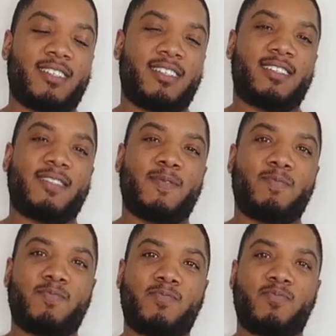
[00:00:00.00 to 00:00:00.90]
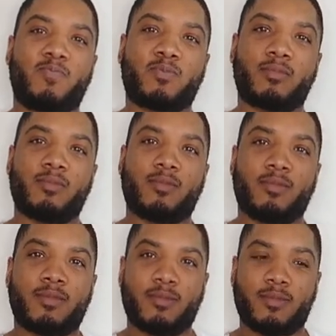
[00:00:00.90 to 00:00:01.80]

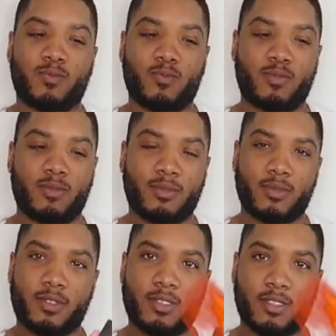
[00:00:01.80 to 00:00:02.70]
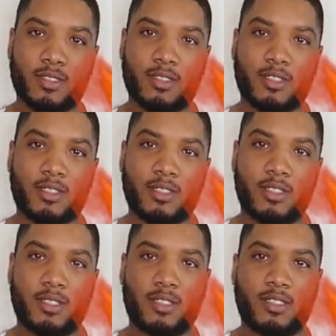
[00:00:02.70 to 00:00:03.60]

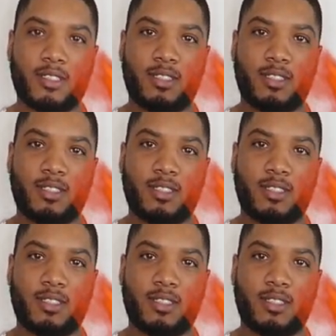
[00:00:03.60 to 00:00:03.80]
(not speaking)